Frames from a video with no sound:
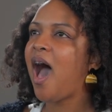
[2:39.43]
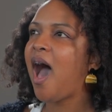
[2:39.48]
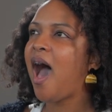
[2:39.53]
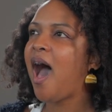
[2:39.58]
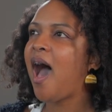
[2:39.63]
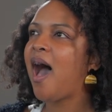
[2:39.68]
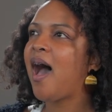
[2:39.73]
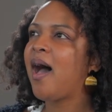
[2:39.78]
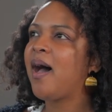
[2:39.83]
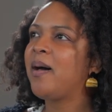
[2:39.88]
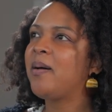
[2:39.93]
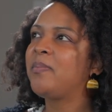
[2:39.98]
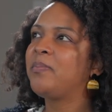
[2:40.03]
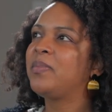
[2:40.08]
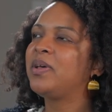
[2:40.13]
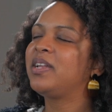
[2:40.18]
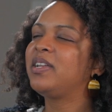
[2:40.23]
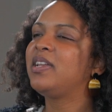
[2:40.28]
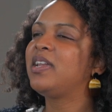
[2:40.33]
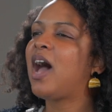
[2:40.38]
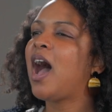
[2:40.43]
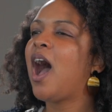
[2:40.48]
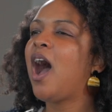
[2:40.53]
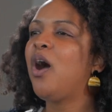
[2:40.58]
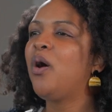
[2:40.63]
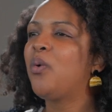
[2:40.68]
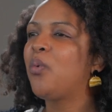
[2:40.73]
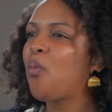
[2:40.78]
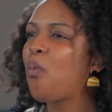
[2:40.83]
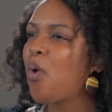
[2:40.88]
I'm
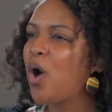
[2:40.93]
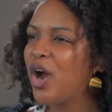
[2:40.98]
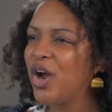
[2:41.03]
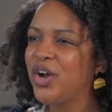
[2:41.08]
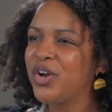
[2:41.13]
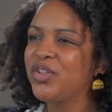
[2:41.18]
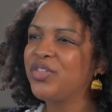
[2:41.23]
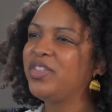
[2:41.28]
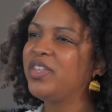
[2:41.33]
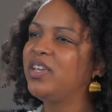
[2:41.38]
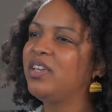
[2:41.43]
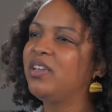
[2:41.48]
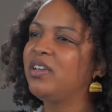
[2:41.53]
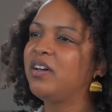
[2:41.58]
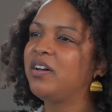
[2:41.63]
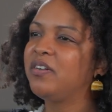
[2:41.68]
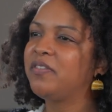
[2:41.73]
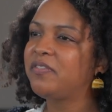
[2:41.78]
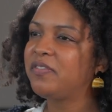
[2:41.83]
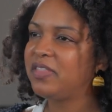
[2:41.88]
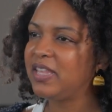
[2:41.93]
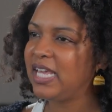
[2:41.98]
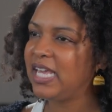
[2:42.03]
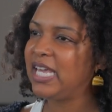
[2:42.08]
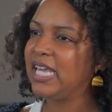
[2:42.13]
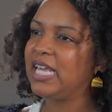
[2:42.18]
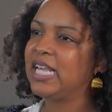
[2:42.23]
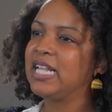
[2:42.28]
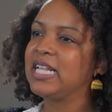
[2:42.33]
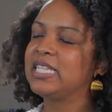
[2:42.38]
not worthy of
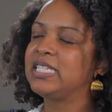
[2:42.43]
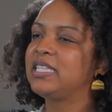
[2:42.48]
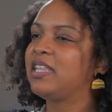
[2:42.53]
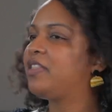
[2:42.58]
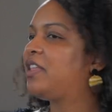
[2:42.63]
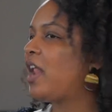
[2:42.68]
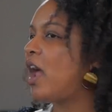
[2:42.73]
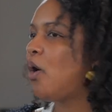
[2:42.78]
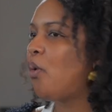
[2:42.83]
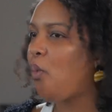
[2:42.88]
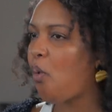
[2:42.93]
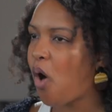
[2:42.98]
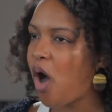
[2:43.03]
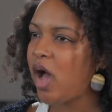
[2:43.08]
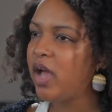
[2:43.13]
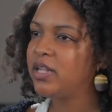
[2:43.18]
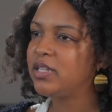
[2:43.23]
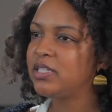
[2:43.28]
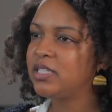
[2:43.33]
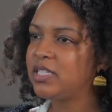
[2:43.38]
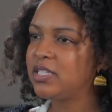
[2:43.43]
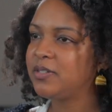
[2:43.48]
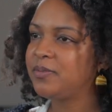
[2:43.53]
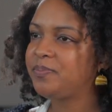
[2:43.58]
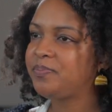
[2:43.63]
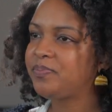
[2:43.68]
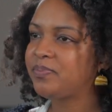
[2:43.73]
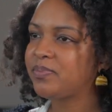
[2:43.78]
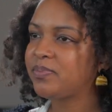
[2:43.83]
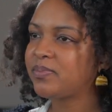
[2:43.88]
things that I want.
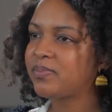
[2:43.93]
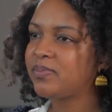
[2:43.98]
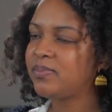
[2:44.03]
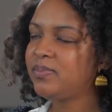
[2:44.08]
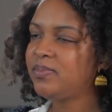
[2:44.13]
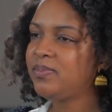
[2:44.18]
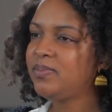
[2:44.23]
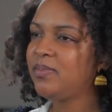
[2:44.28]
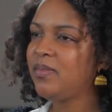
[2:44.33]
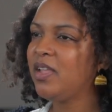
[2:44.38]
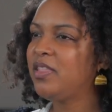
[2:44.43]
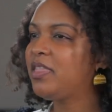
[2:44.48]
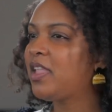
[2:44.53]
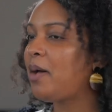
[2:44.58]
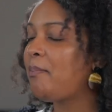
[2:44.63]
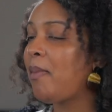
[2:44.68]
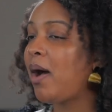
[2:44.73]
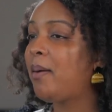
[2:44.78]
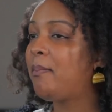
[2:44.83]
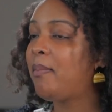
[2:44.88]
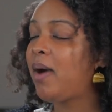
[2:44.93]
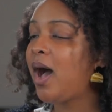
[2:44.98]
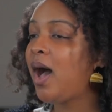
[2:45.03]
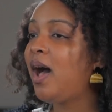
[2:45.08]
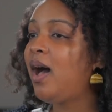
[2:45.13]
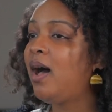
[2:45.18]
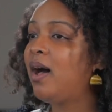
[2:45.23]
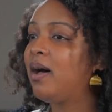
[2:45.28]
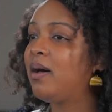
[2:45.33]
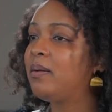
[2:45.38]
That my
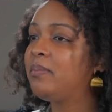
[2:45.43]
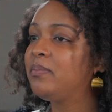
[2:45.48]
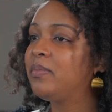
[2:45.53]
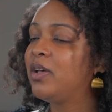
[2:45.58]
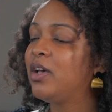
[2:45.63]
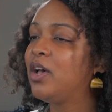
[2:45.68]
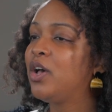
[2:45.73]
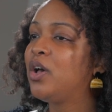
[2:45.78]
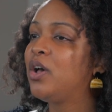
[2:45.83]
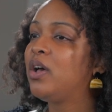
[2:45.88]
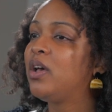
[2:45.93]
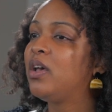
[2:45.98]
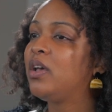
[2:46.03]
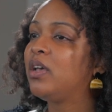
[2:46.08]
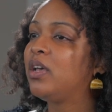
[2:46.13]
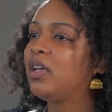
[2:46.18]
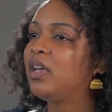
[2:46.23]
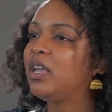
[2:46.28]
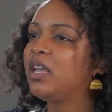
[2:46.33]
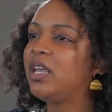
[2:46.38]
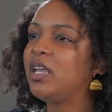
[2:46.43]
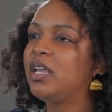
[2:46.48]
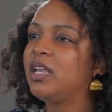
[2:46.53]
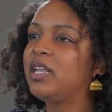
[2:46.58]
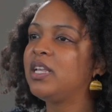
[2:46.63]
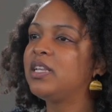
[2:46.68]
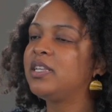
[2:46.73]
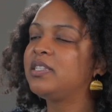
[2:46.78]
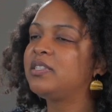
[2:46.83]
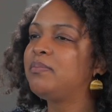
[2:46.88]
mom
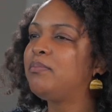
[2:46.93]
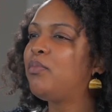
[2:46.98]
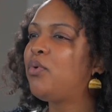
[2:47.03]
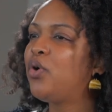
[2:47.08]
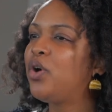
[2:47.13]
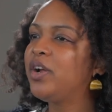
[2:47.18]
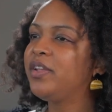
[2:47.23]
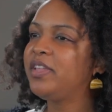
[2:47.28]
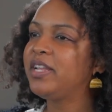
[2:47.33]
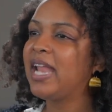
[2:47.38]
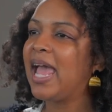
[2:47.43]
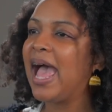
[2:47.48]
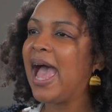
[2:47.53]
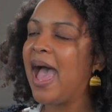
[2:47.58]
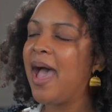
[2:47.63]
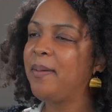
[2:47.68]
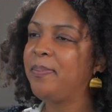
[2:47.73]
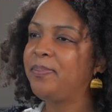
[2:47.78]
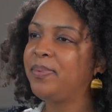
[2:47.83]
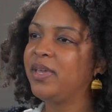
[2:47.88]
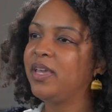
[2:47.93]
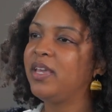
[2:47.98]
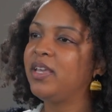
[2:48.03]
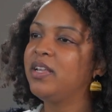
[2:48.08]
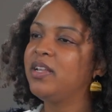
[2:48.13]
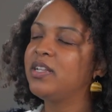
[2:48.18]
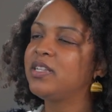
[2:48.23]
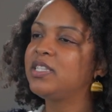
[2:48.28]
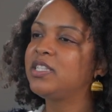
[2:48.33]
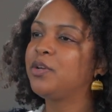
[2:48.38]
is more than happy
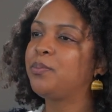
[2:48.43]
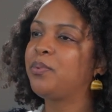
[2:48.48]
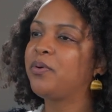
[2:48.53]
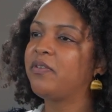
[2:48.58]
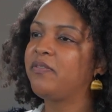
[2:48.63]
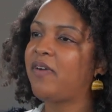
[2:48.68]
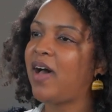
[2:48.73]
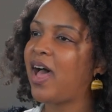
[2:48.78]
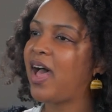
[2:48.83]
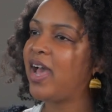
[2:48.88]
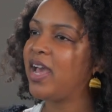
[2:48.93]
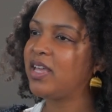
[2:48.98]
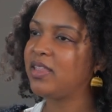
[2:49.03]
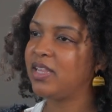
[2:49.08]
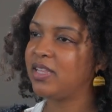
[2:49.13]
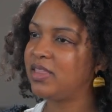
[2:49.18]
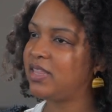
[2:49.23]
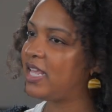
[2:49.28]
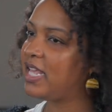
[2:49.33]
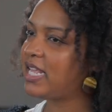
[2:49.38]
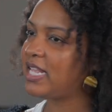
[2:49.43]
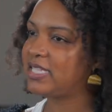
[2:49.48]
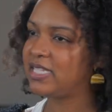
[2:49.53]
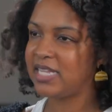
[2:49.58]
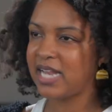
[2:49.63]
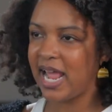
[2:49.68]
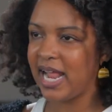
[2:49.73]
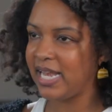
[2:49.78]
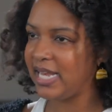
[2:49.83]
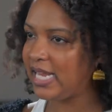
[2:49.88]
to provide the things
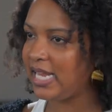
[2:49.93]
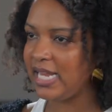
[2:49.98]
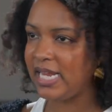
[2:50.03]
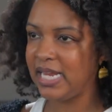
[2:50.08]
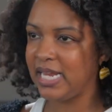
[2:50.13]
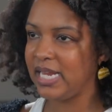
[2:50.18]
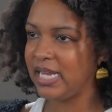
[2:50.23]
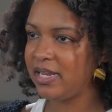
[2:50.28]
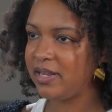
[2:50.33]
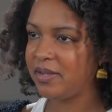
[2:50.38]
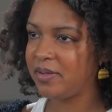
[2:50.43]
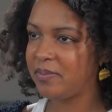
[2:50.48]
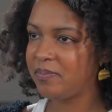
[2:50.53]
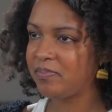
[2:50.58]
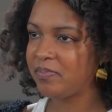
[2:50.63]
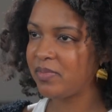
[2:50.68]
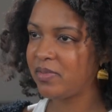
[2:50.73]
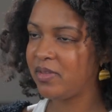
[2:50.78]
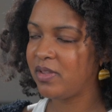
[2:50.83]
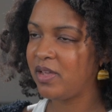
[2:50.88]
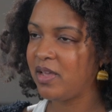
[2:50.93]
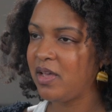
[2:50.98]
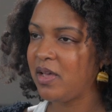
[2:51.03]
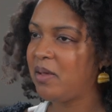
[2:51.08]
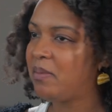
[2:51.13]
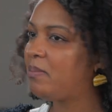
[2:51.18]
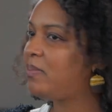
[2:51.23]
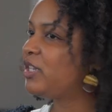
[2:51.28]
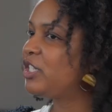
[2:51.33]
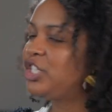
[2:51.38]
that I need,
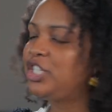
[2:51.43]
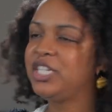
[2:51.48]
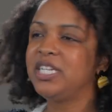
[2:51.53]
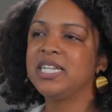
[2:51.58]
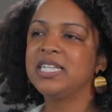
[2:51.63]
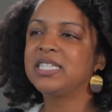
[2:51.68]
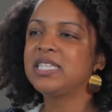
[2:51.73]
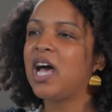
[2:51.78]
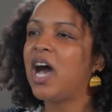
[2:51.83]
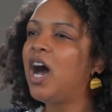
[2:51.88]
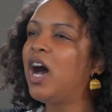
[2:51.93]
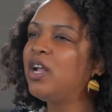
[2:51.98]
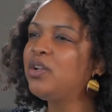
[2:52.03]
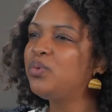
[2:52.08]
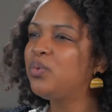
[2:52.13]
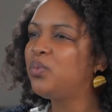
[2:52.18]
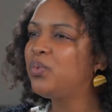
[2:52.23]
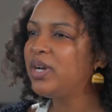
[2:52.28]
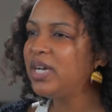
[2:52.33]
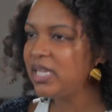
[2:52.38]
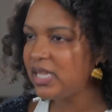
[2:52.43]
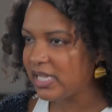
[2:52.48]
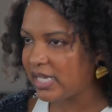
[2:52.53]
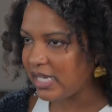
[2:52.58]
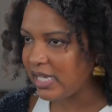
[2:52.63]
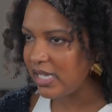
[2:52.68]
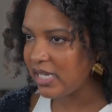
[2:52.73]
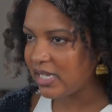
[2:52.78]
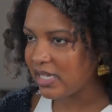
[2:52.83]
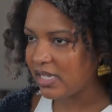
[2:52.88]
but she is
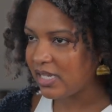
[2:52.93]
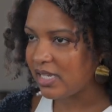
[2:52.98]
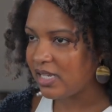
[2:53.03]
unwilling